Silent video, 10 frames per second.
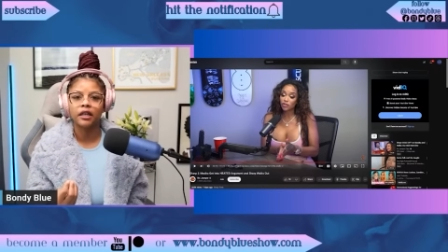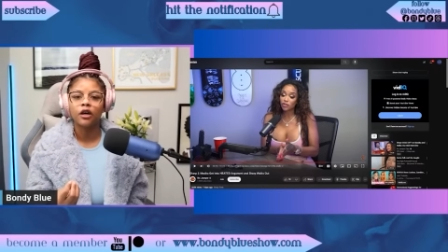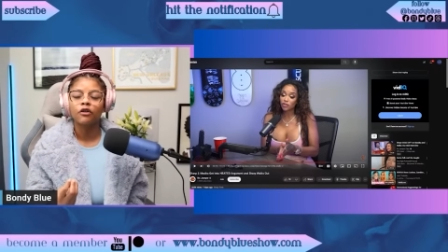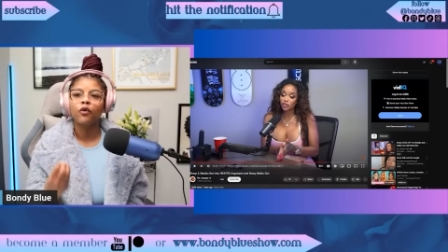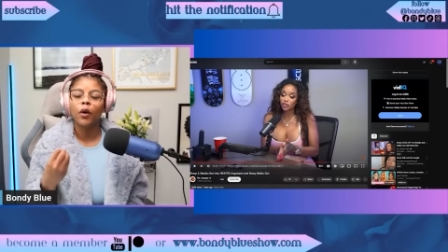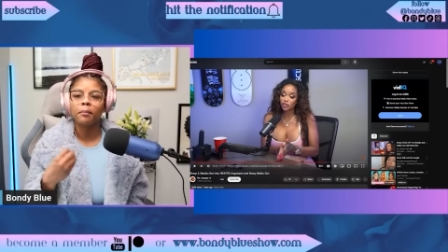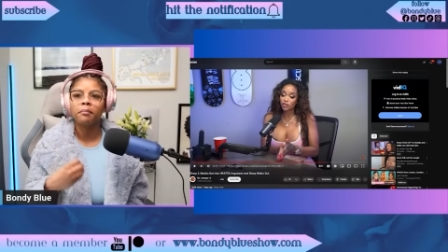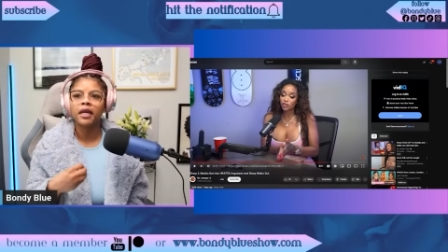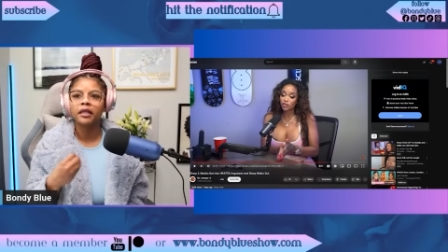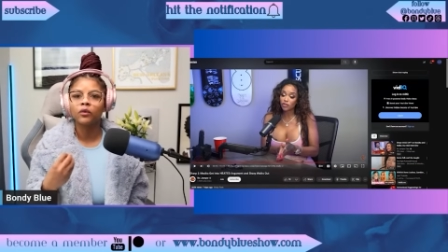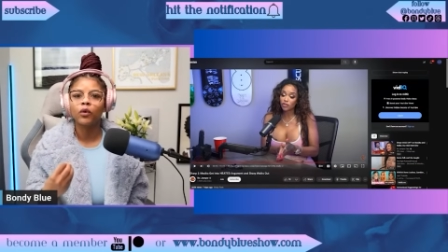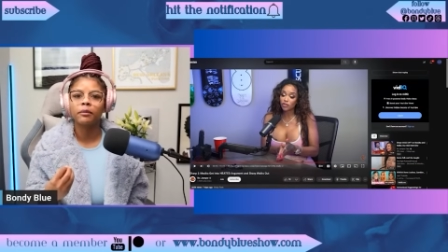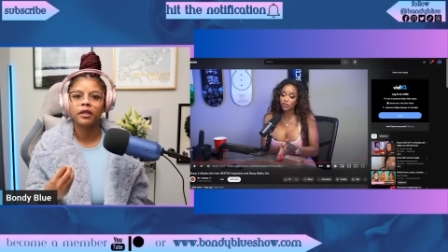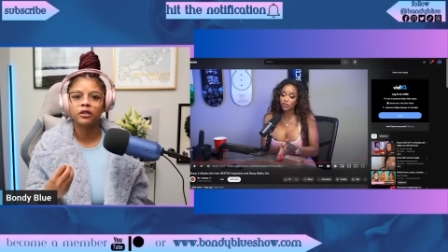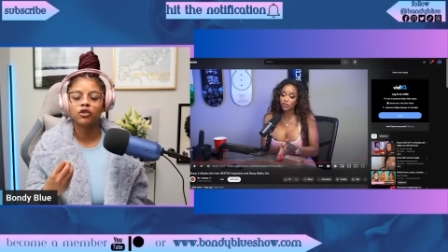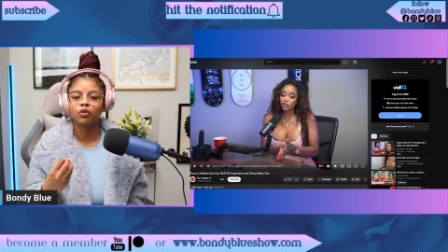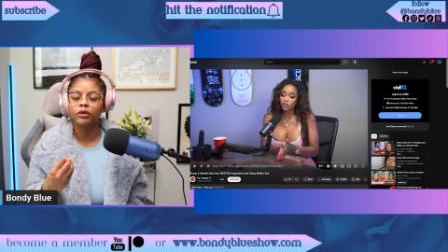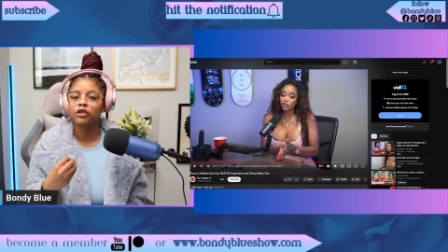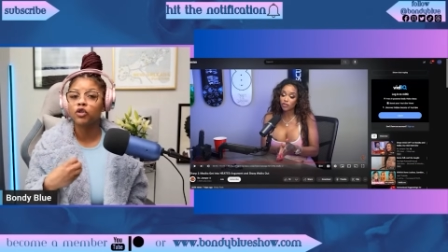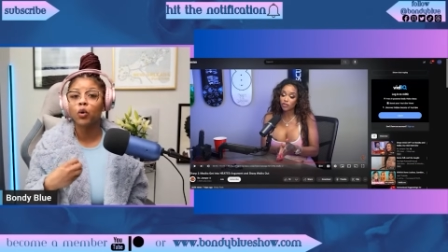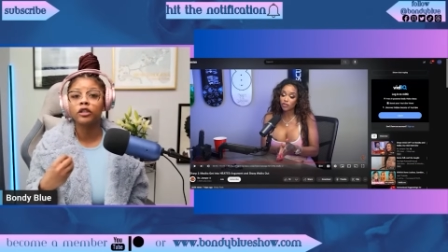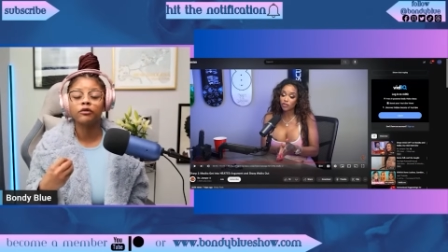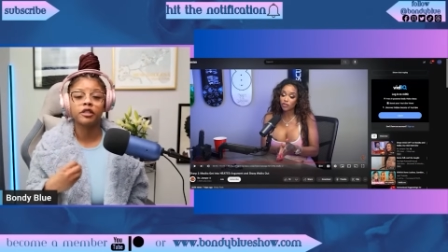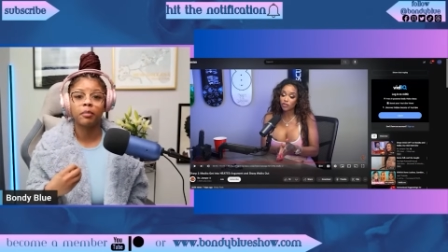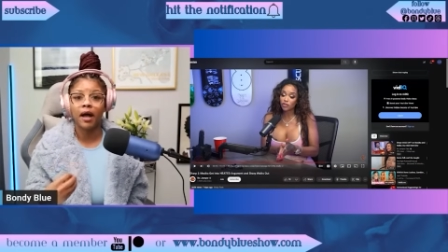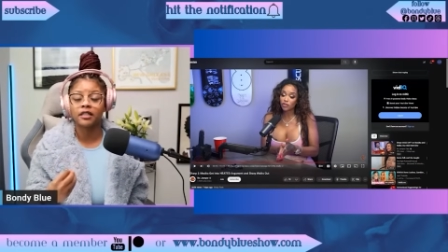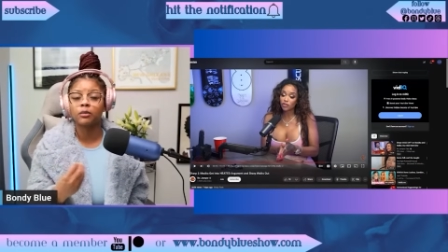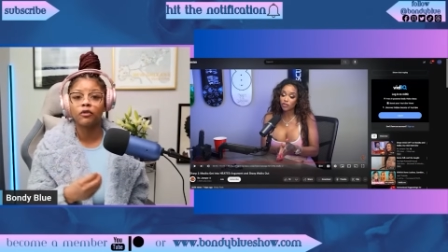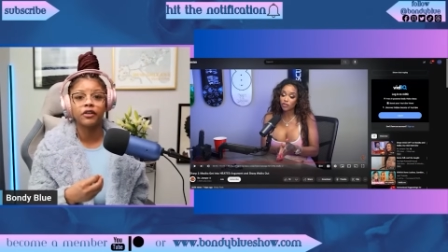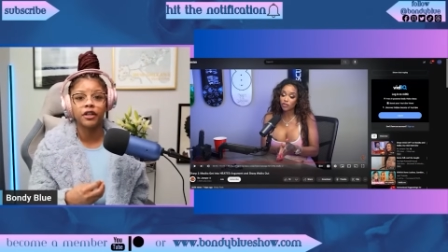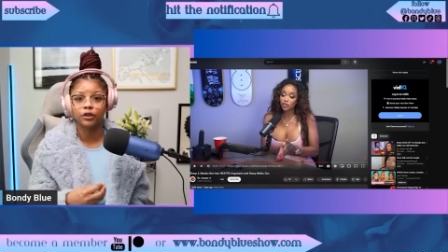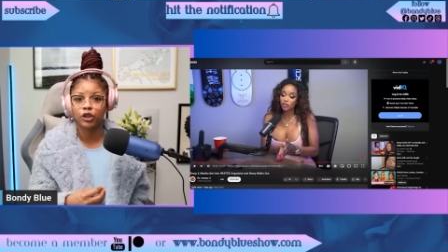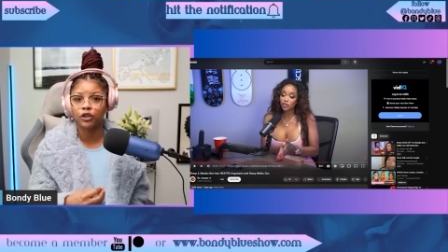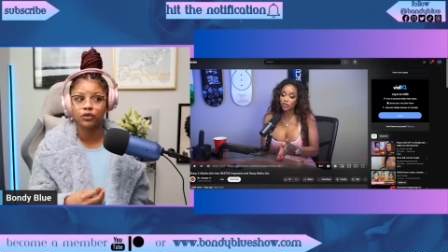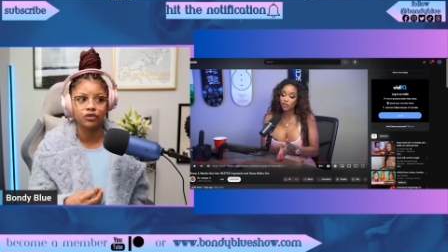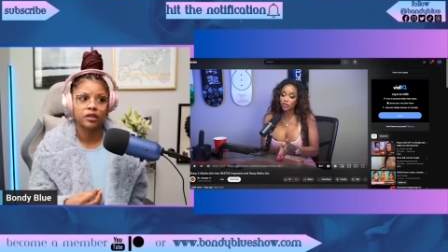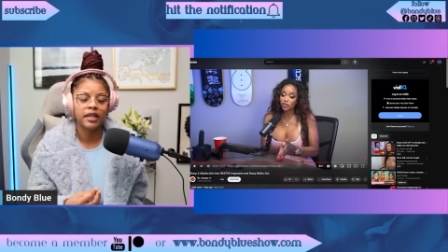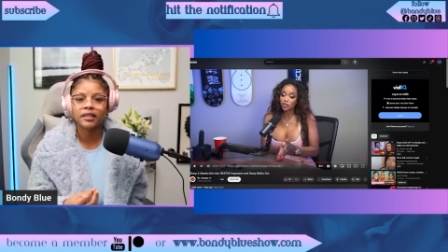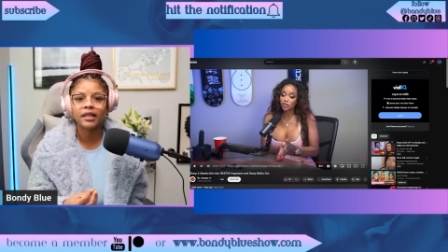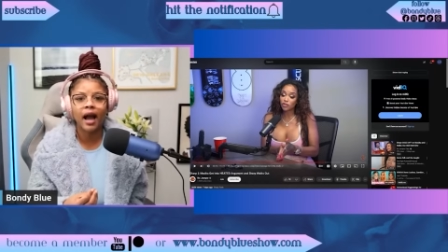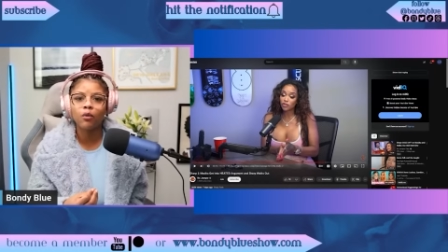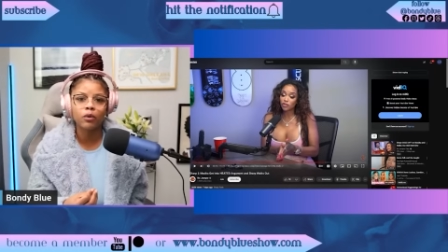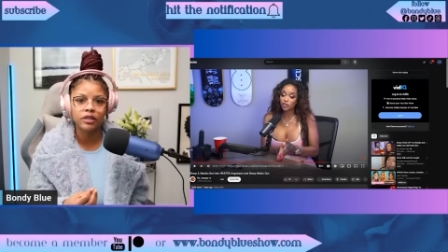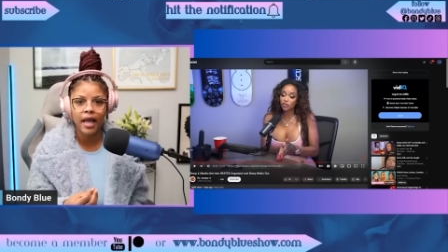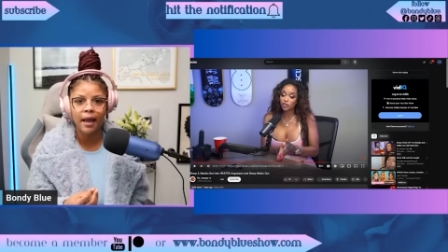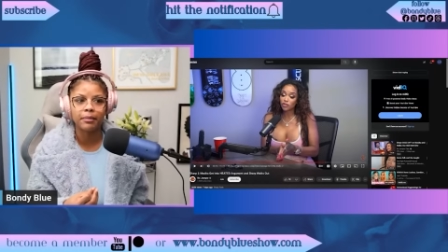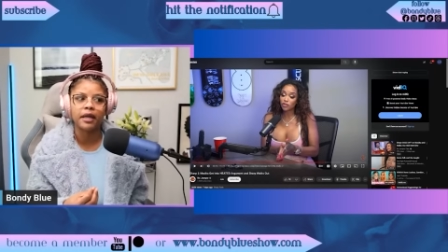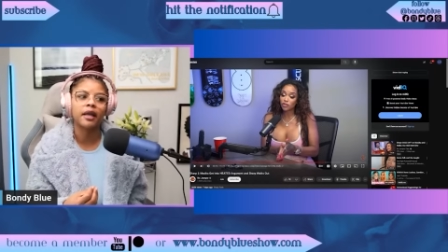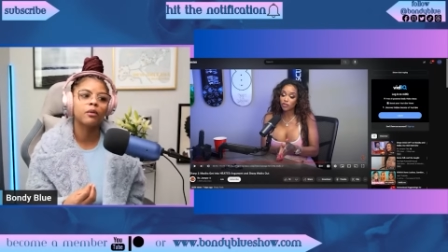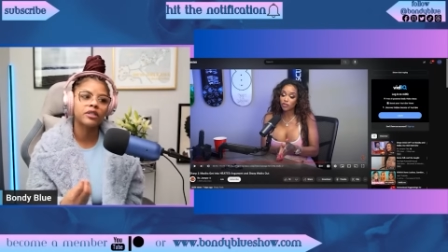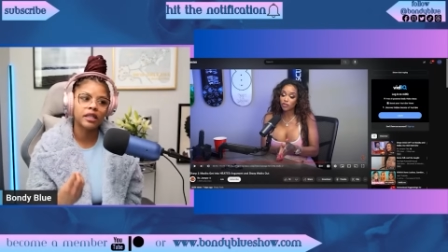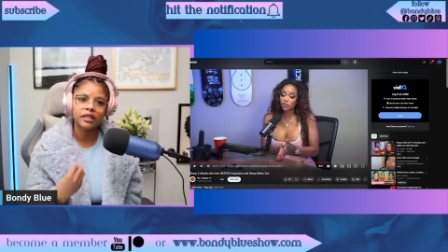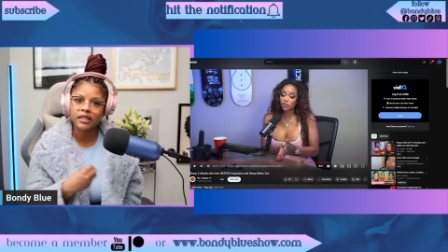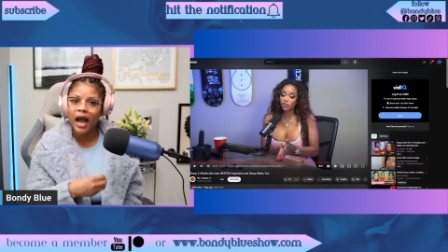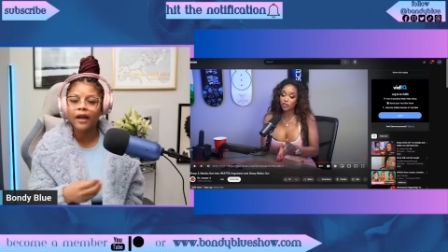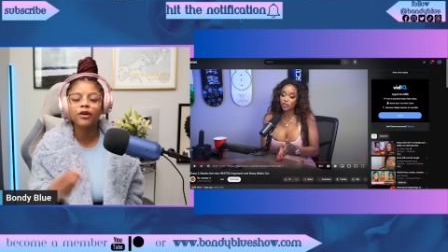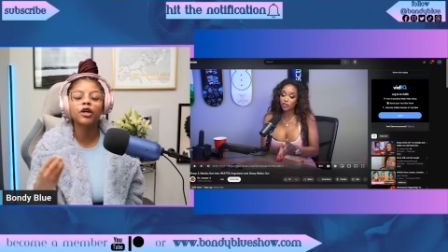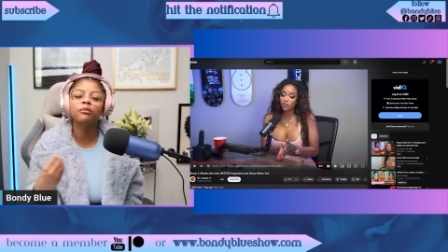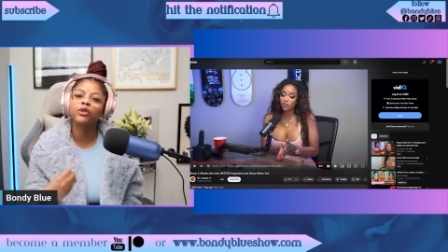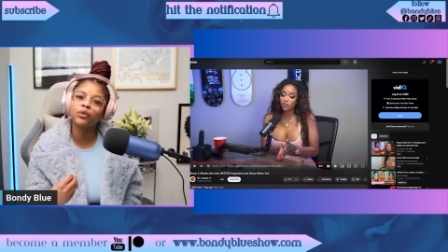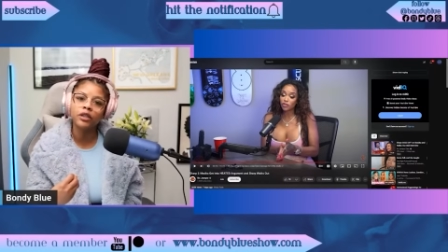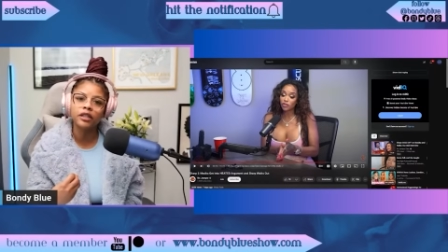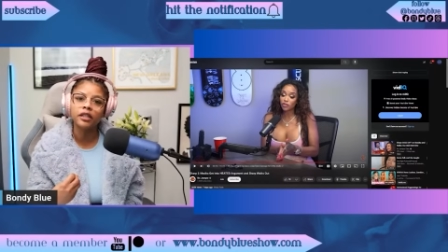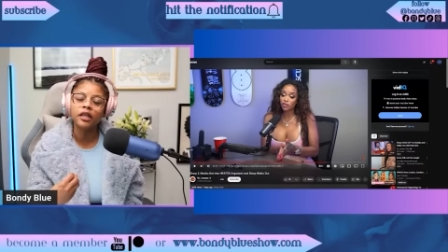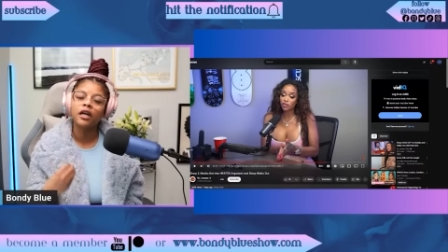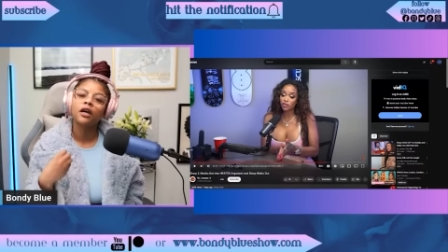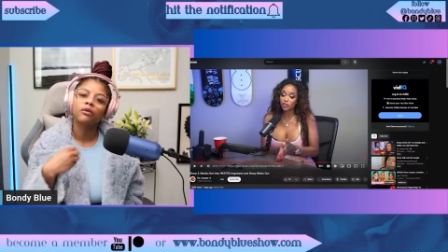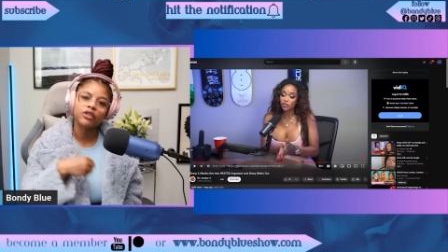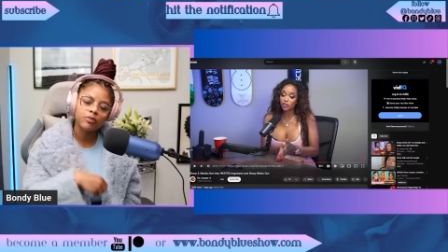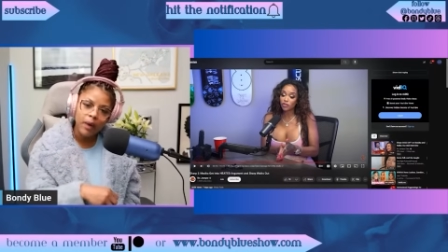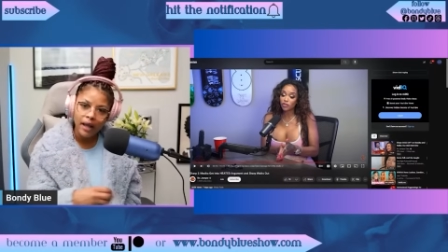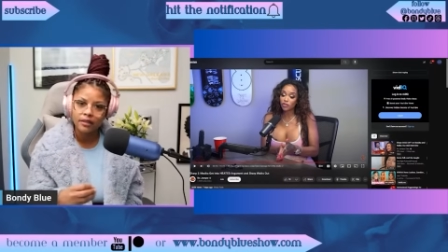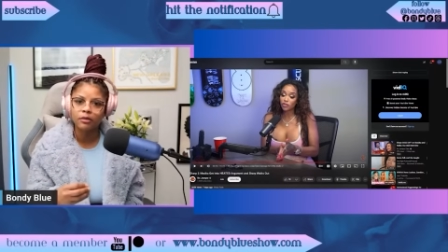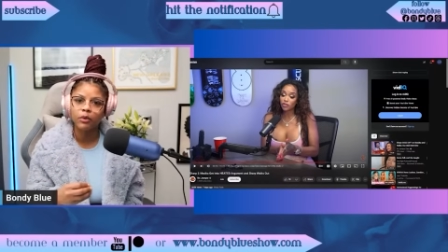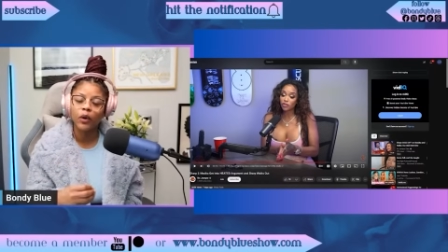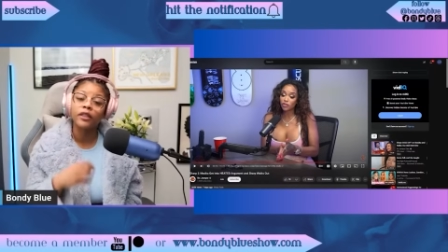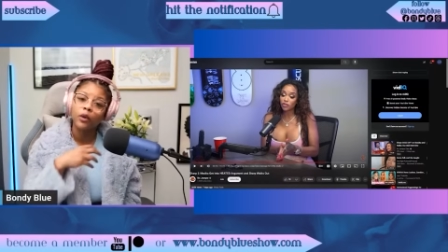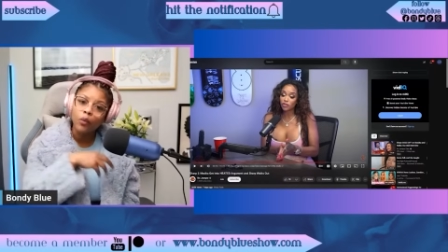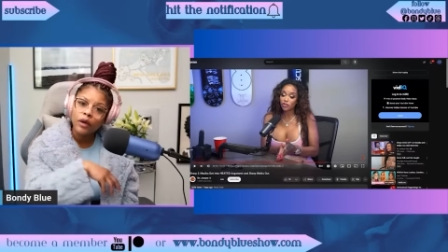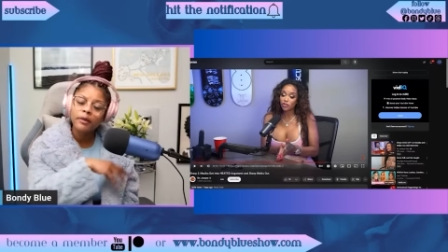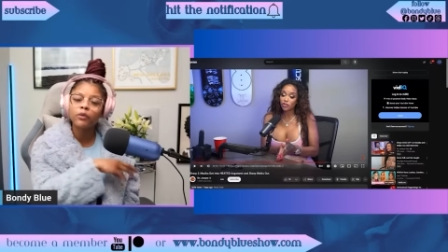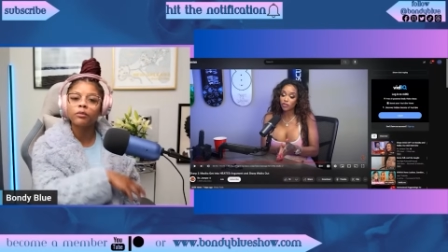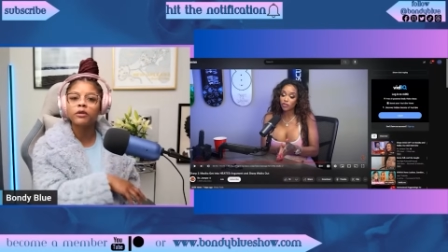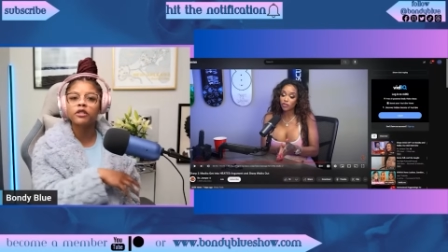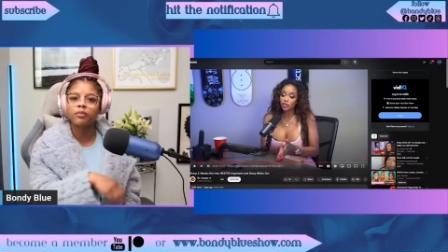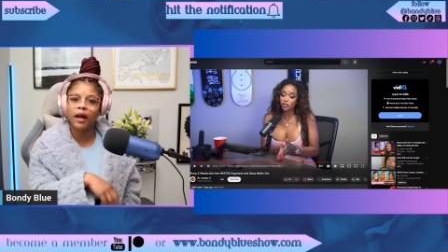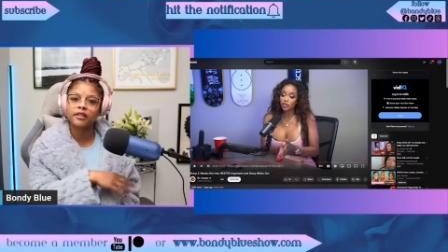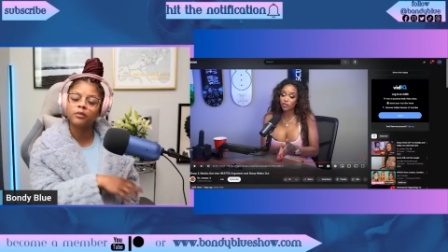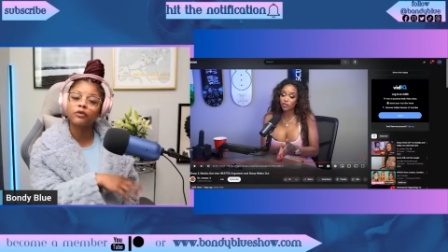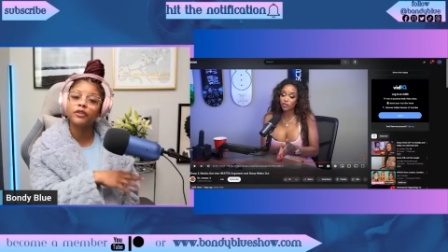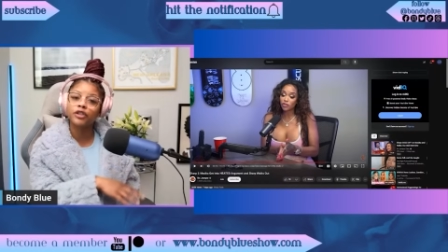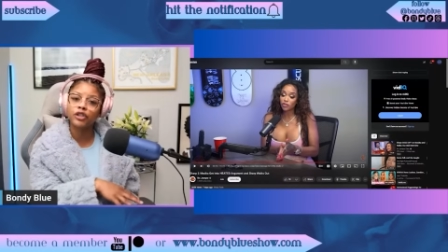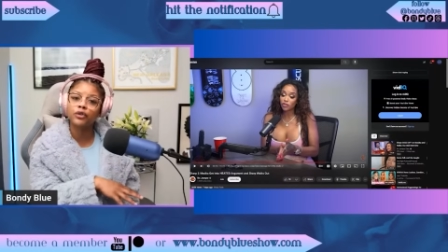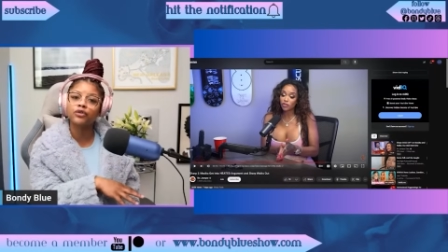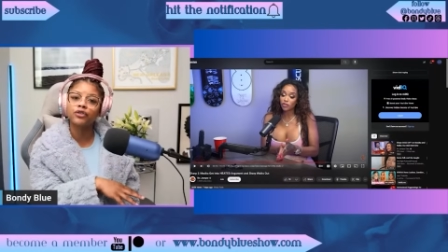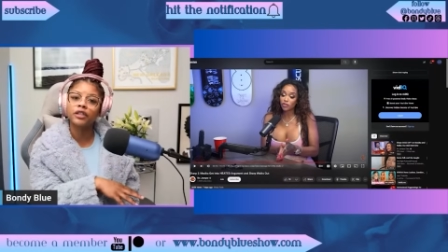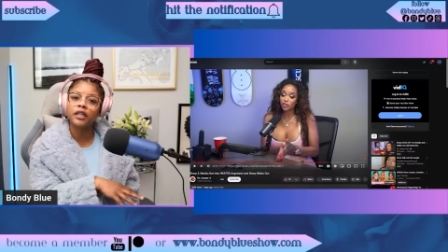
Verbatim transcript: for men and women to be solely responsible for their children. That's not what was happening. It was the entire community responsible, and the women would be responsible for the children